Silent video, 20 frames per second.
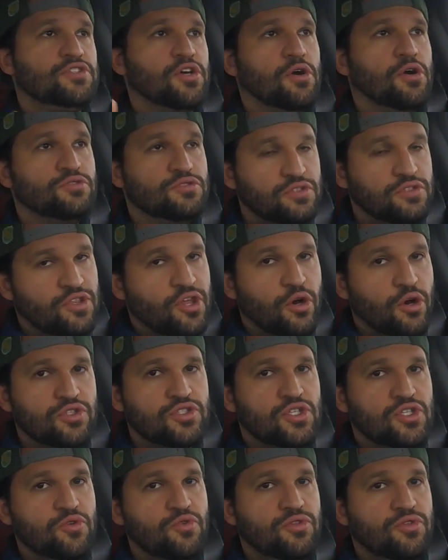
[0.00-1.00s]
So
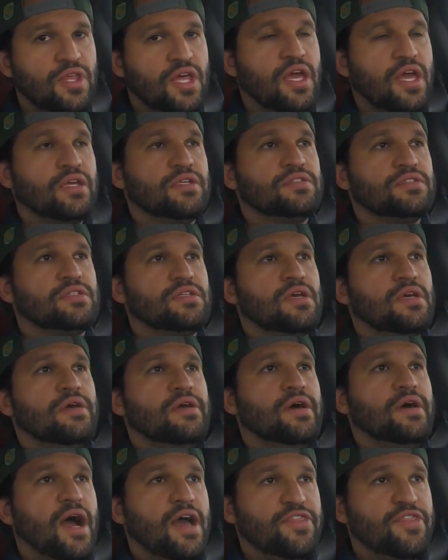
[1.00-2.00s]
those two things
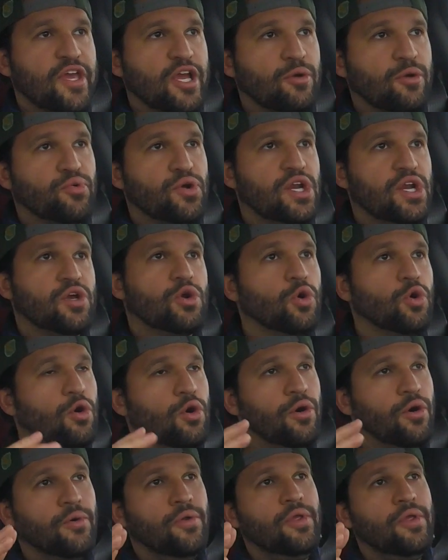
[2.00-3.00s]
I think are pretty
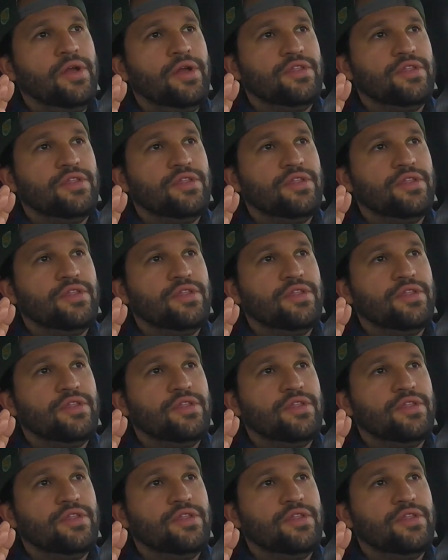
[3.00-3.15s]
cool.